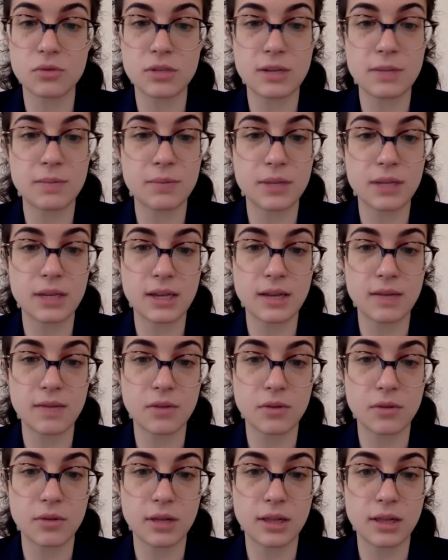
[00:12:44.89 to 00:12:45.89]
deeply
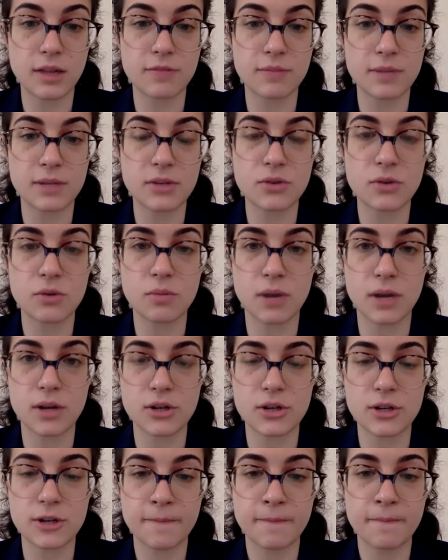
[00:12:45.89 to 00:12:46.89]
even though they love me so
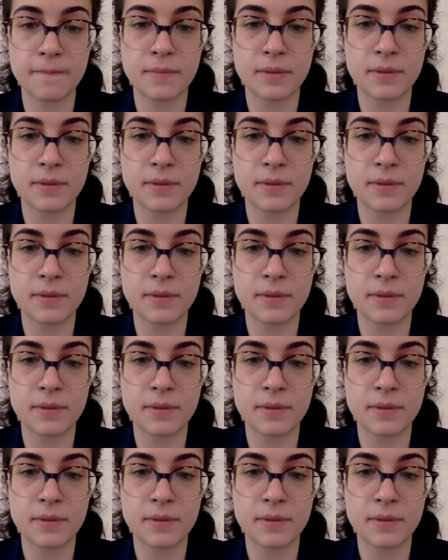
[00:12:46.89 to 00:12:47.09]
much.